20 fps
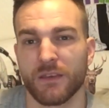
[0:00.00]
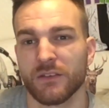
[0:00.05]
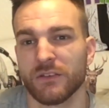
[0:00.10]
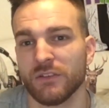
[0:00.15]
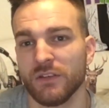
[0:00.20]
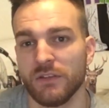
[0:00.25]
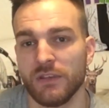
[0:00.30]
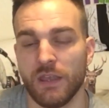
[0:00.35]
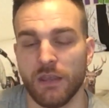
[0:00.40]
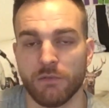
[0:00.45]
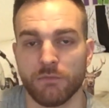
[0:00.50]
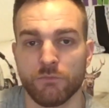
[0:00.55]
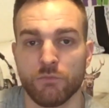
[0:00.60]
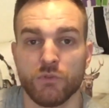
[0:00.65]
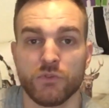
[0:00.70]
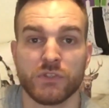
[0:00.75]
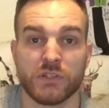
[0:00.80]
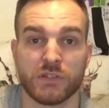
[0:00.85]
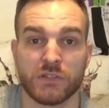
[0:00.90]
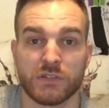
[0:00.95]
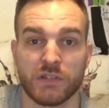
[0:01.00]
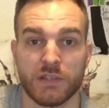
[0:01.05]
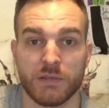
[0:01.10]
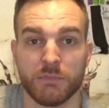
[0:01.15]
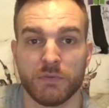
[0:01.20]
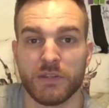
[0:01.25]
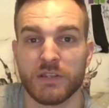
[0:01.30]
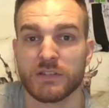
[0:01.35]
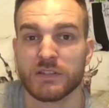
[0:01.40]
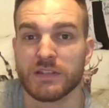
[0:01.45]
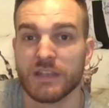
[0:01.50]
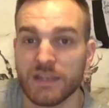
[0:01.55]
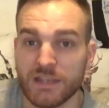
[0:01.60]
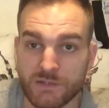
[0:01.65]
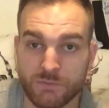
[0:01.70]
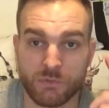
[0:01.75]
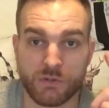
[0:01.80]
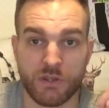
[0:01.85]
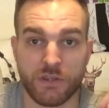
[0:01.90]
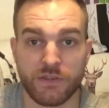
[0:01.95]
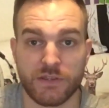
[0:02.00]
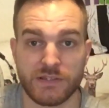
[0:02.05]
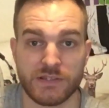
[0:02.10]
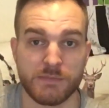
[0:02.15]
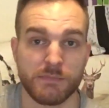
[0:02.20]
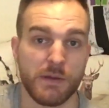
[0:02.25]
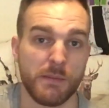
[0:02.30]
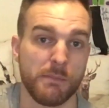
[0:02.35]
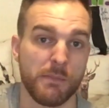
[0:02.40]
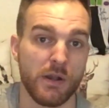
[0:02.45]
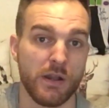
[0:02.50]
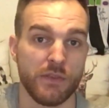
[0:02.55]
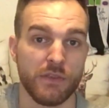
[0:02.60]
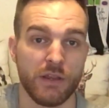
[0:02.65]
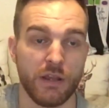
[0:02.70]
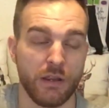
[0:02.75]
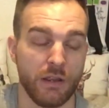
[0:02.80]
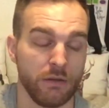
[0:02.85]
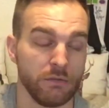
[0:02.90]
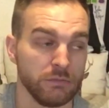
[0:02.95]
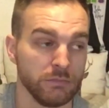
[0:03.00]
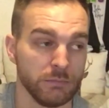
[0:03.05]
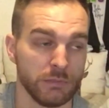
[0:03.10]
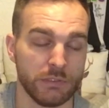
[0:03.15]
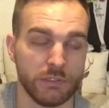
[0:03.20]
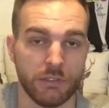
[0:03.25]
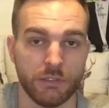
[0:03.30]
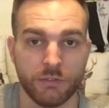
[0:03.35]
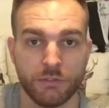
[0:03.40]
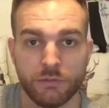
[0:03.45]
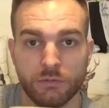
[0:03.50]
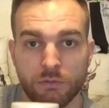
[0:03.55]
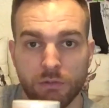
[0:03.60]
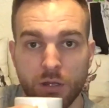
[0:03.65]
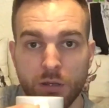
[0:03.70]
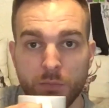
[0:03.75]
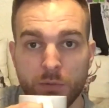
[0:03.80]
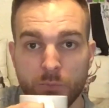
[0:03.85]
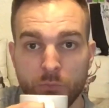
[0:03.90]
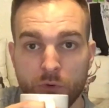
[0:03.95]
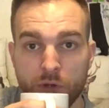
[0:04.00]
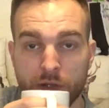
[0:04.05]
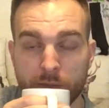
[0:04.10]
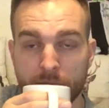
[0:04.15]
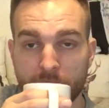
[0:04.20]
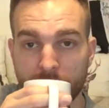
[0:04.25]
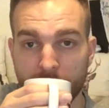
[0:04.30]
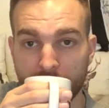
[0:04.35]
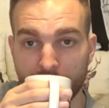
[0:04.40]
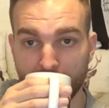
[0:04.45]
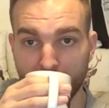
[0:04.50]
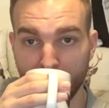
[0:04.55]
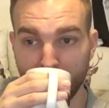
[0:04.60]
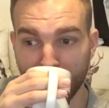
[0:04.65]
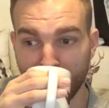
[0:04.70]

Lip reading: So yeah, we'll just see. But that is one of the things in my mind that I go, oh my god, I'm worried about that.